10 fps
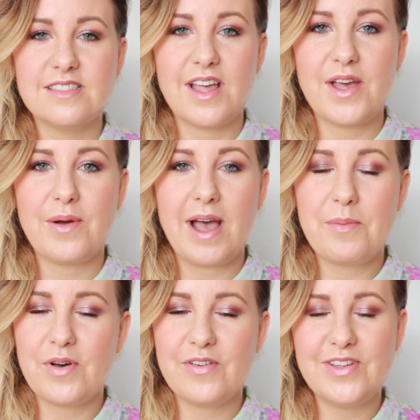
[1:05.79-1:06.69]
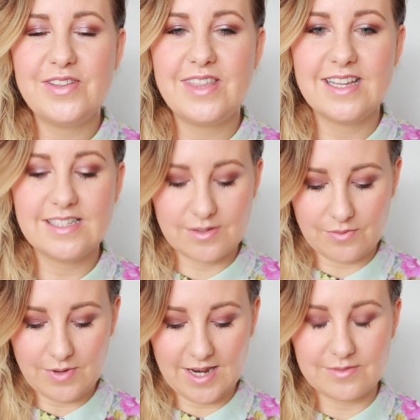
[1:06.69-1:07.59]
So I bought a few things
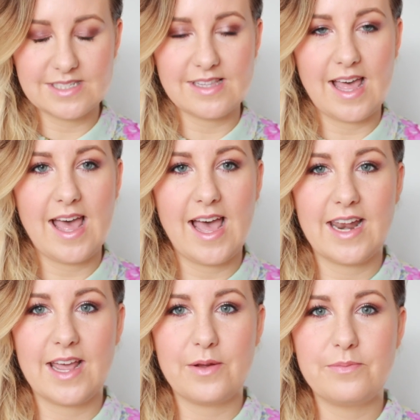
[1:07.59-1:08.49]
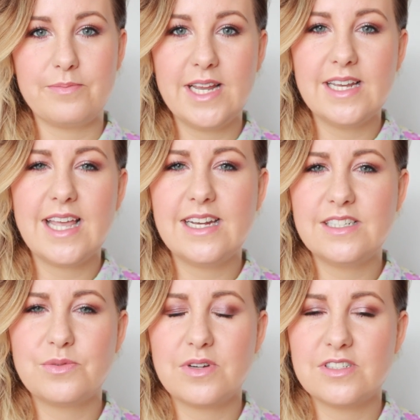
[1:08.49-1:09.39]
while I was there, and I mainly
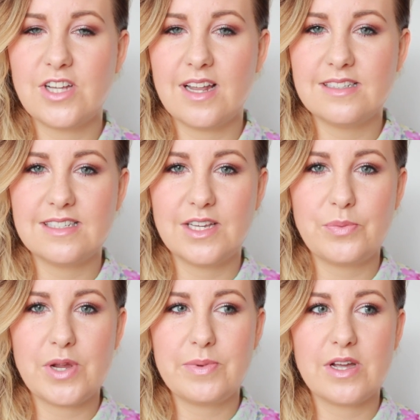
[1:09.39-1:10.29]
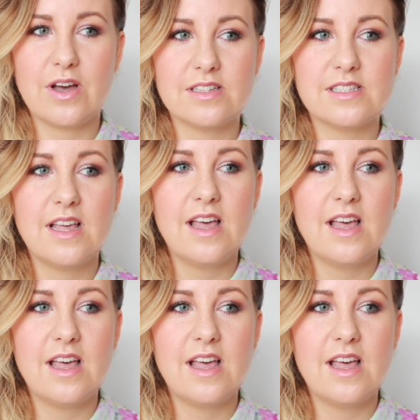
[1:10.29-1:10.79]
headed towards Charlotte Tilbury because